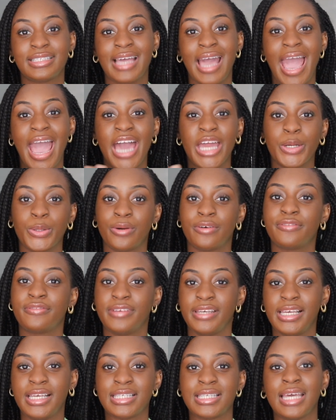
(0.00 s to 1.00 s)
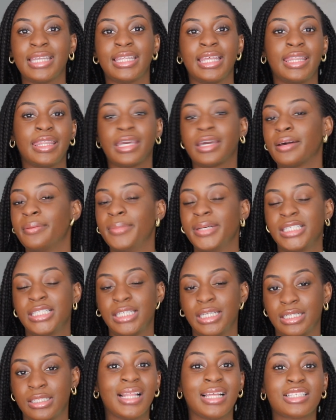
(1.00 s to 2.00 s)
the annual fees, and then the
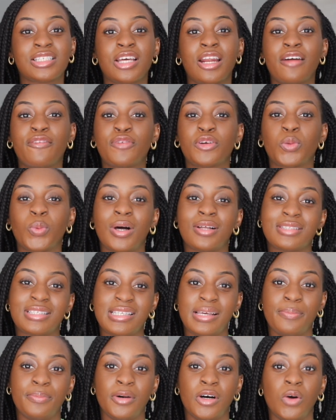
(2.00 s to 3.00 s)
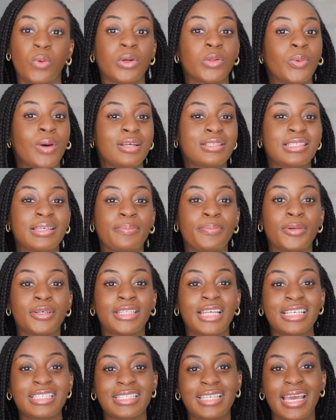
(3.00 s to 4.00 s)
commission. Let's start off with Wealthsimple. With Wealthsimple,
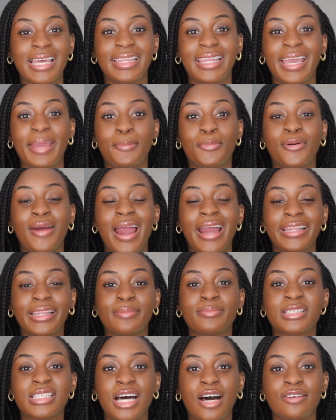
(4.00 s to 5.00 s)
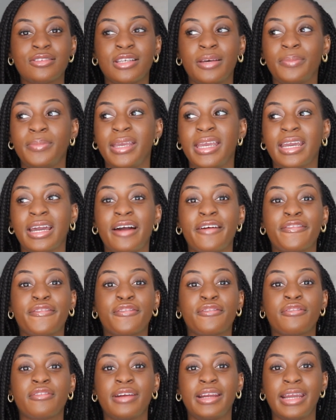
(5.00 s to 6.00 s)
they pride themselves on being a
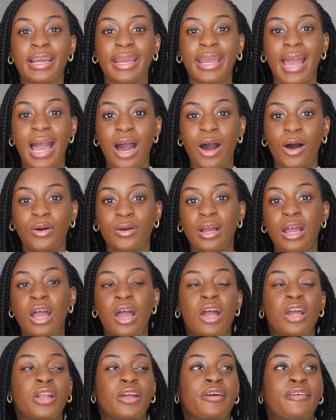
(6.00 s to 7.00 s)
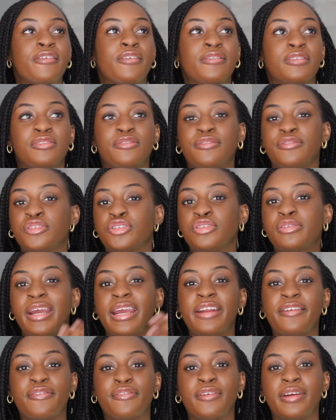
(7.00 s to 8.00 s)
free account,
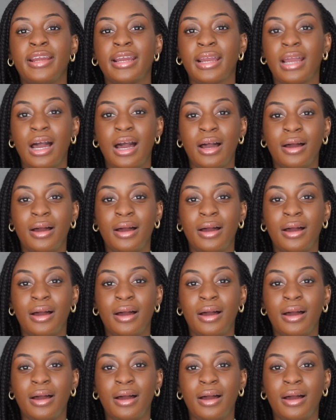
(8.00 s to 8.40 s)
trade free,